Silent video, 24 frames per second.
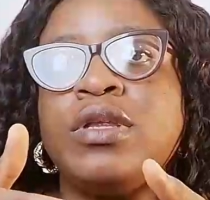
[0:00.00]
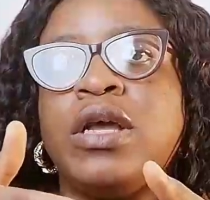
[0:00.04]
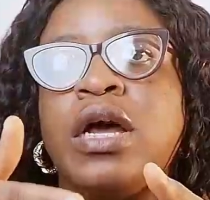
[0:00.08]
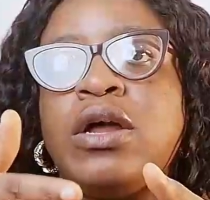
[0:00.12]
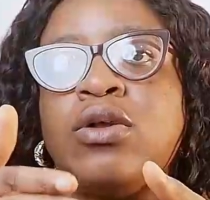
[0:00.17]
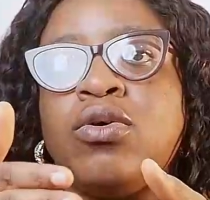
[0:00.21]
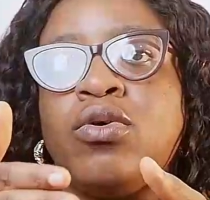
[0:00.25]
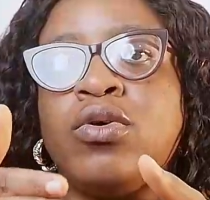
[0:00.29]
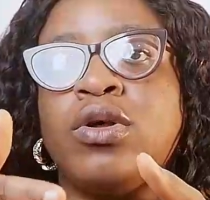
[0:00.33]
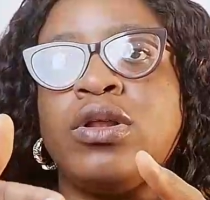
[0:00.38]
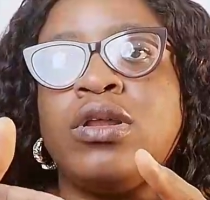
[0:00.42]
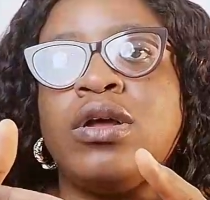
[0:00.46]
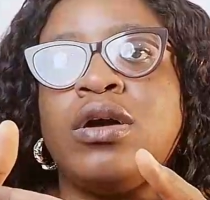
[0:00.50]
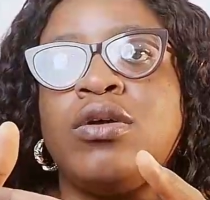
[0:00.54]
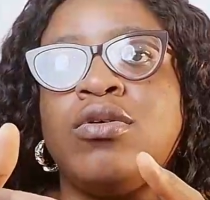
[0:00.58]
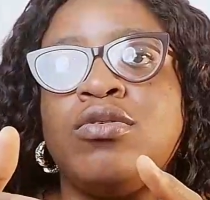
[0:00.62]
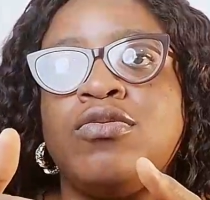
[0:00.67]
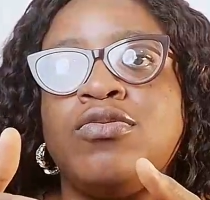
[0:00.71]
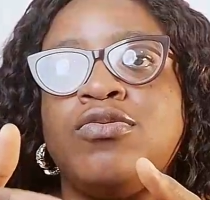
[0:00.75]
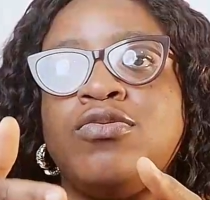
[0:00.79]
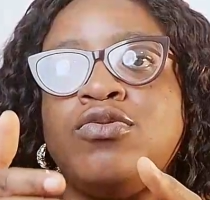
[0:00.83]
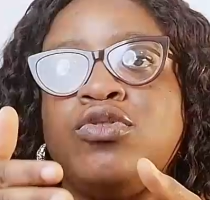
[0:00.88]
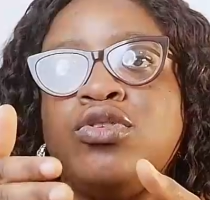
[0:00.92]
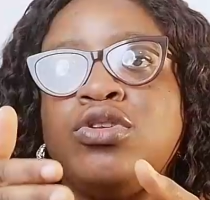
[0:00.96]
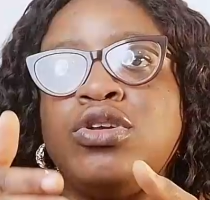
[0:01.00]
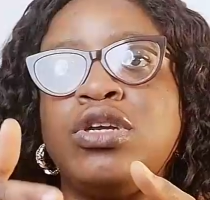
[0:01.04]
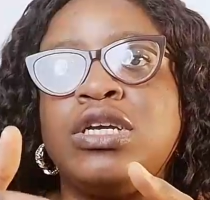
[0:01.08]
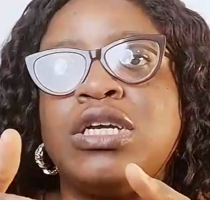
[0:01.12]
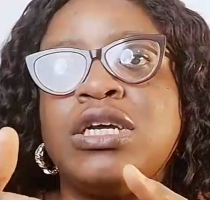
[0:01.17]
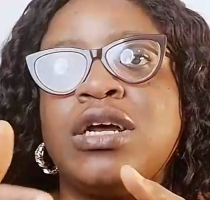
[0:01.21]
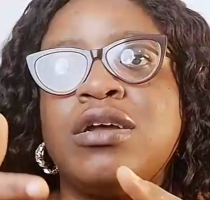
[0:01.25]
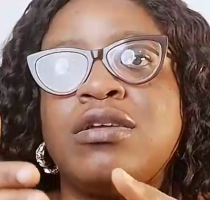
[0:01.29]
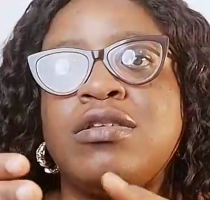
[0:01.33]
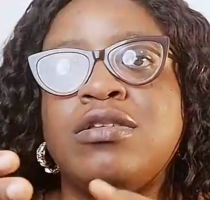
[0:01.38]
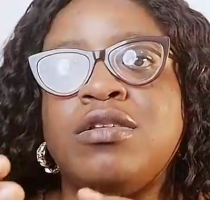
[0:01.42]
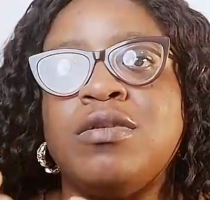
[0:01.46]
an order of
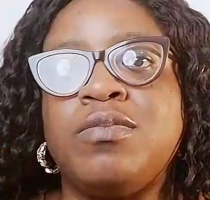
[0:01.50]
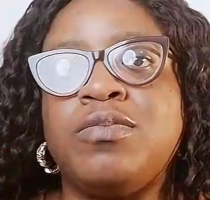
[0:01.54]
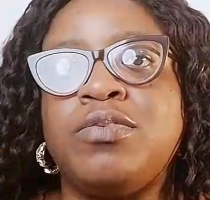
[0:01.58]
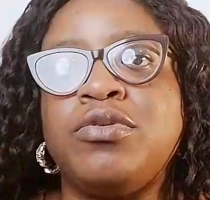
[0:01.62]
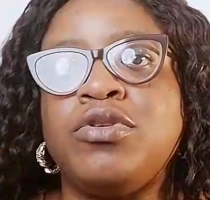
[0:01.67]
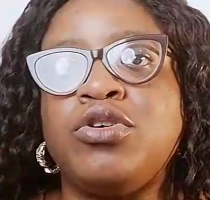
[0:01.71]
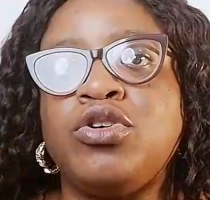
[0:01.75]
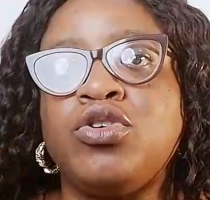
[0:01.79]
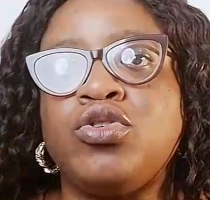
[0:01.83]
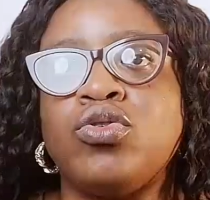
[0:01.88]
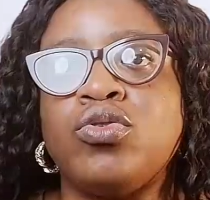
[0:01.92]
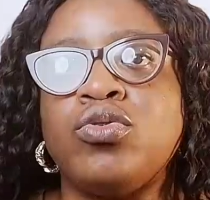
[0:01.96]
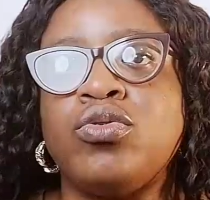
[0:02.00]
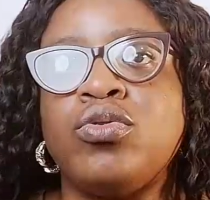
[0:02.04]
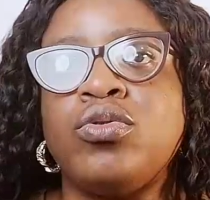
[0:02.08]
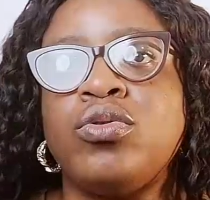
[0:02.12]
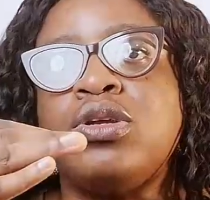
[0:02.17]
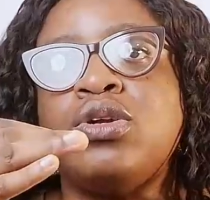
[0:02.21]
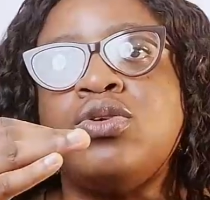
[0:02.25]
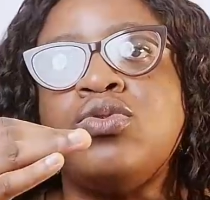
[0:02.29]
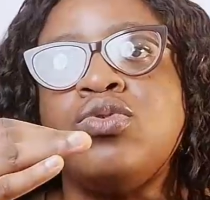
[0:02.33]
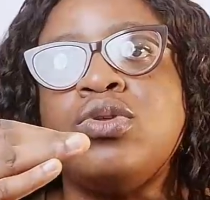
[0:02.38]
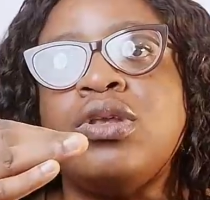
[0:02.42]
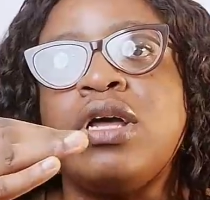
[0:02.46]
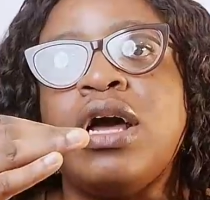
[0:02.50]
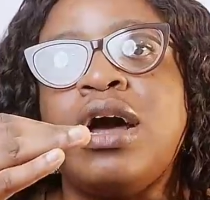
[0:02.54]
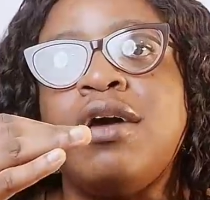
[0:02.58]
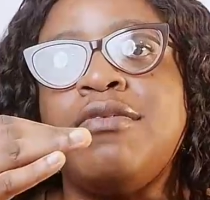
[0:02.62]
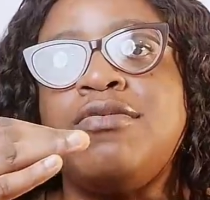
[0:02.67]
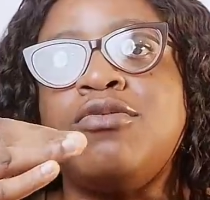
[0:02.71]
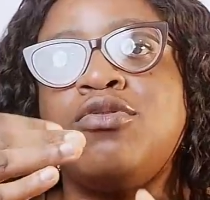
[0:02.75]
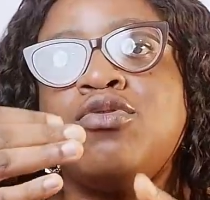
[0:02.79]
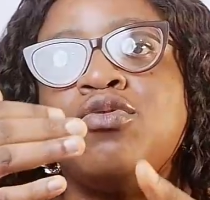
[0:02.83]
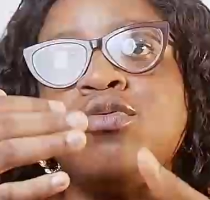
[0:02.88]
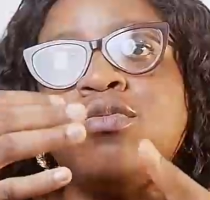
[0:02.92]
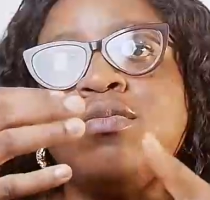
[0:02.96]
judicial separation should
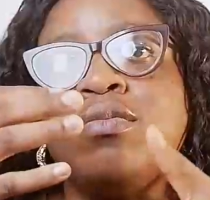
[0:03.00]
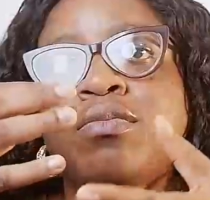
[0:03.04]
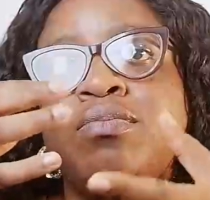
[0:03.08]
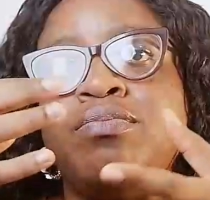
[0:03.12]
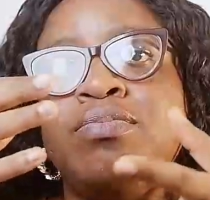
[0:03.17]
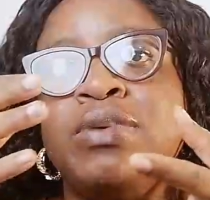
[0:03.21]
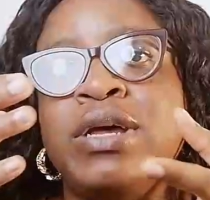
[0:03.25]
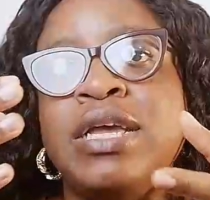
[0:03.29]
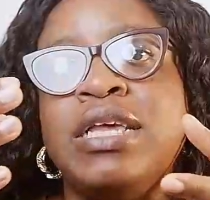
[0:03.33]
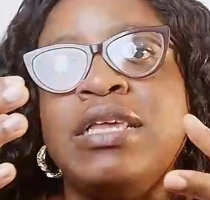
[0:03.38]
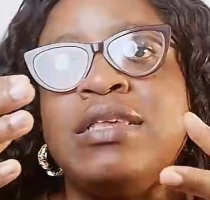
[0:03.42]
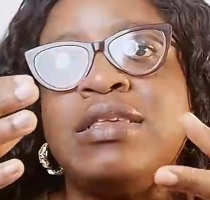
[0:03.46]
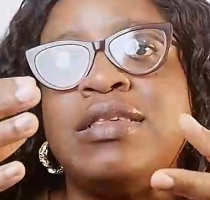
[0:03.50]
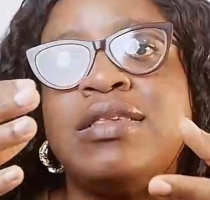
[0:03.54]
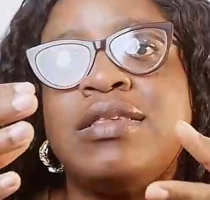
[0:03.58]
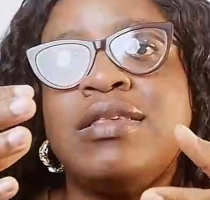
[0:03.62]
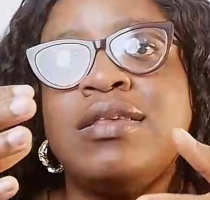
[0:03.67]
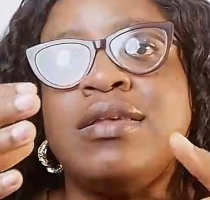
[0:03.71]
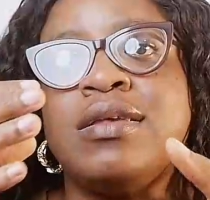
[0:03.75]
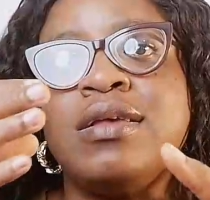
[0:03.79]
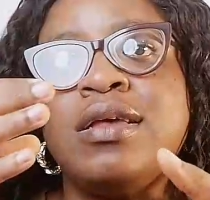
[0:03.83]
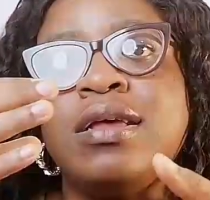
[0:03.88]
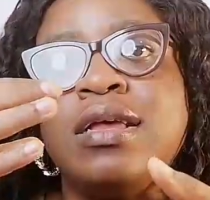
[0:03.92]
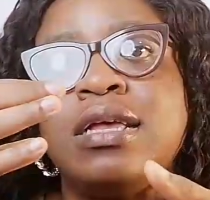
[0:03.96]
have to base